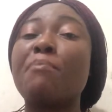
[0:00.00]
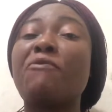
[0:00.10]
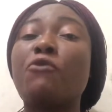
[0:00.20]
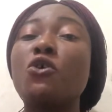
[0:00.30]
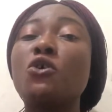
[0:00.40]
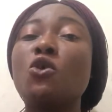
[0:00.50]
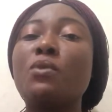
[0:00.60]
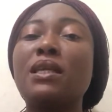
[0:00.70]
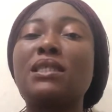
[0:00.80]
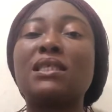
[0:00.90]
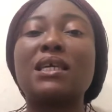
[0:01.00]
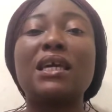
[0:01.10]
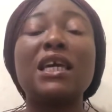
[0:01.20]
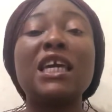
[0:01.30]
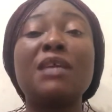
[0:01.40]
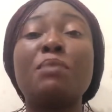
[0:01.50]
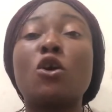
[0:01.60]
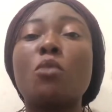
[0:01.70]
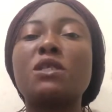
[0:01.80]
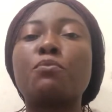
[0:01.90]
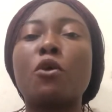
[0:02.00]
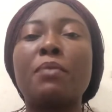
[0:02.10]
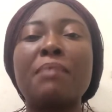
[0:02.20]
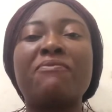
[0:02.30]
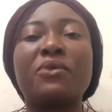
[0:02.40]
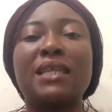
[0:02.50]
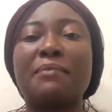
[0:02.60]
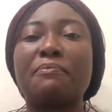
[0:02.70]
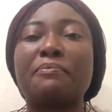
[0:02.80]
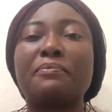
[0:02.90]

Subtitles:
before you know it, it becomes a problem for them.